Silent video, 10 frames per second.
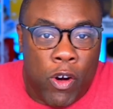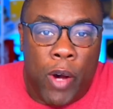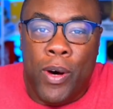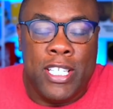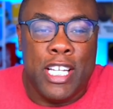I
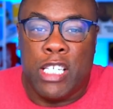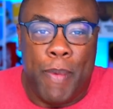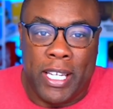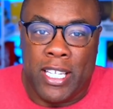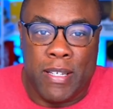wasn't
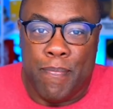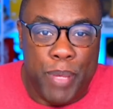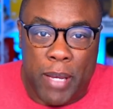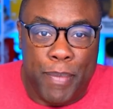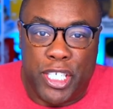expecting some
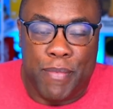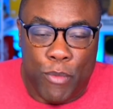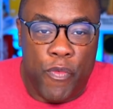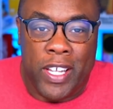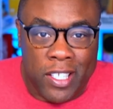big budget
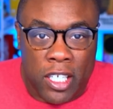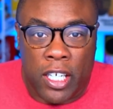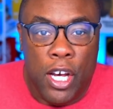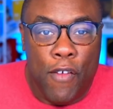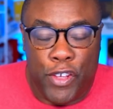movie
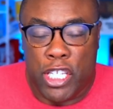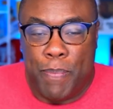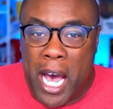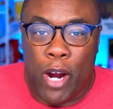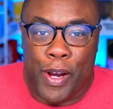look for this
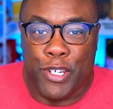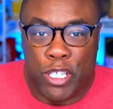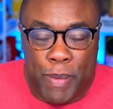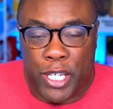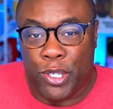Power Rangers
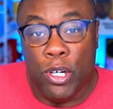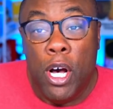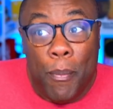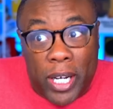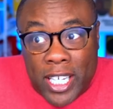special,
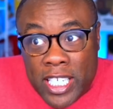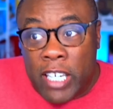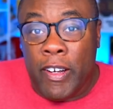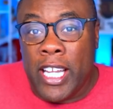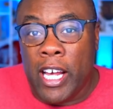but
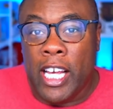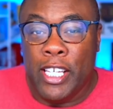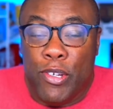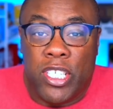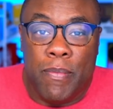considering that it
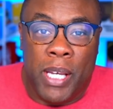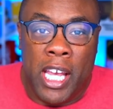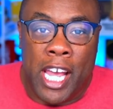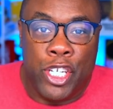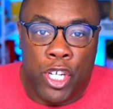used to
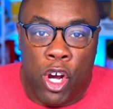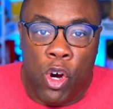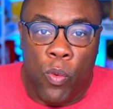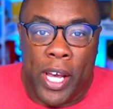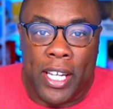be a
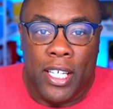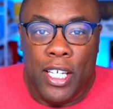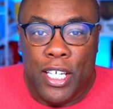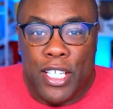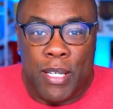show with
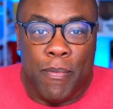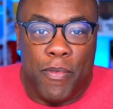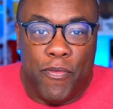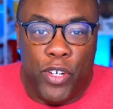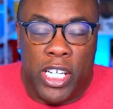some
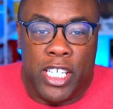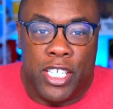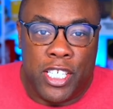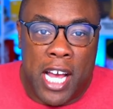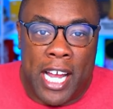footage
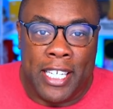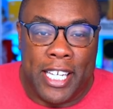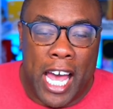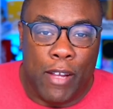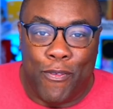shot in
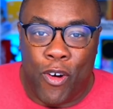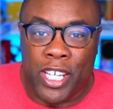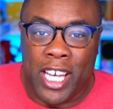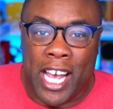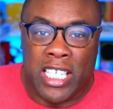
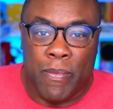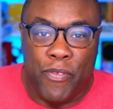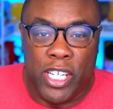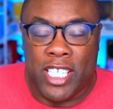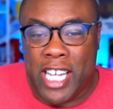California and some
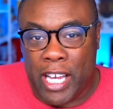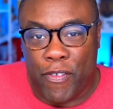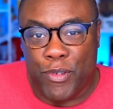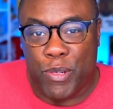footage taken from